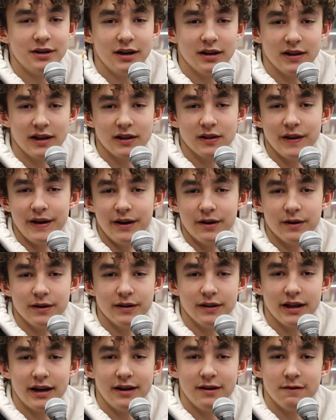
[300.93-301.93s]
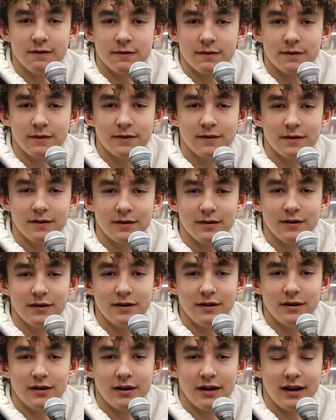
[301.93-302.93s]
like later in life
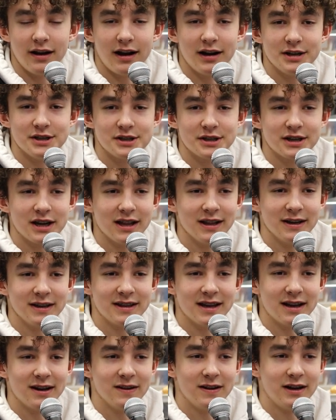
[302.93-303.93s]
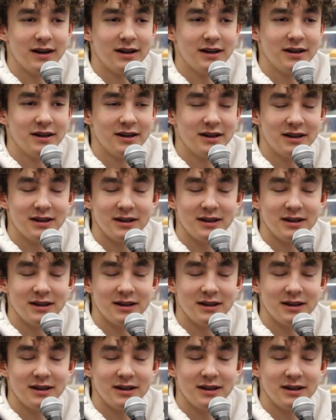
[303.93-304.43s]
and i just i like that a lot